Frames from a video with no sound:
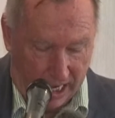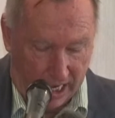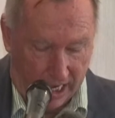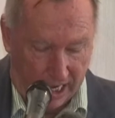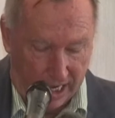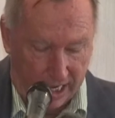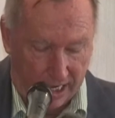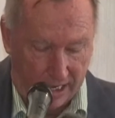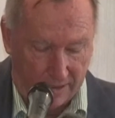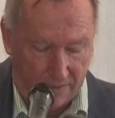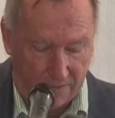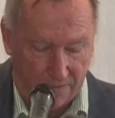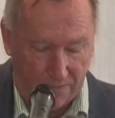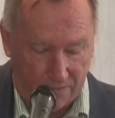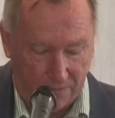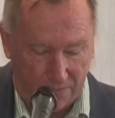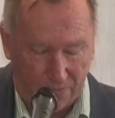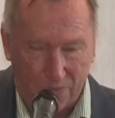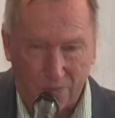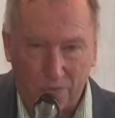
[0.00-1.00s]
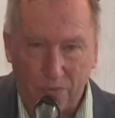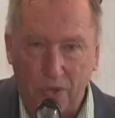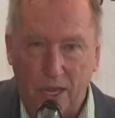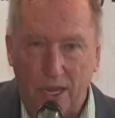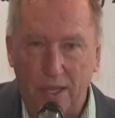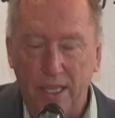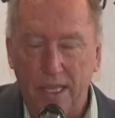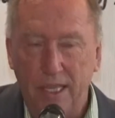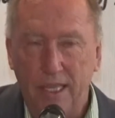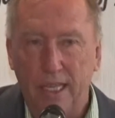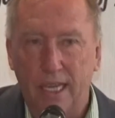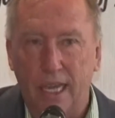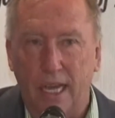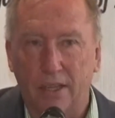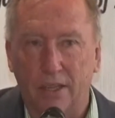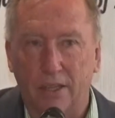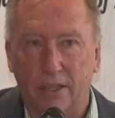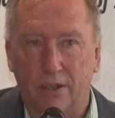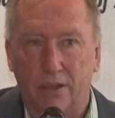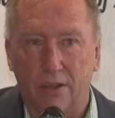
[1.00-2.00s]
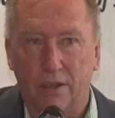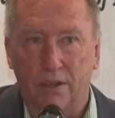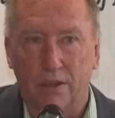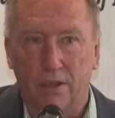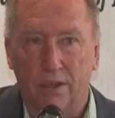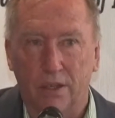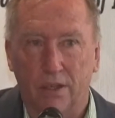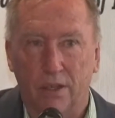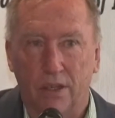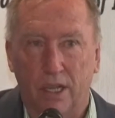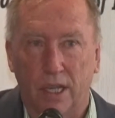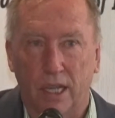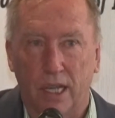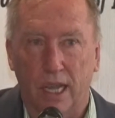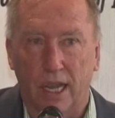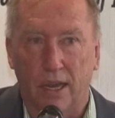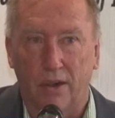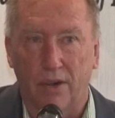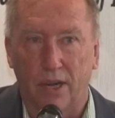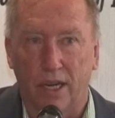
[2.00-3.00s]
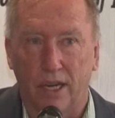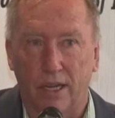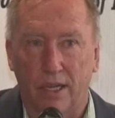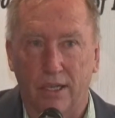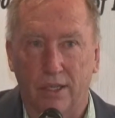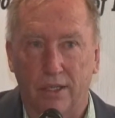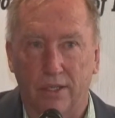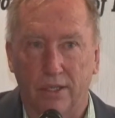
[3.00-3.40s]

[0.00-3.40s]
I think the other area,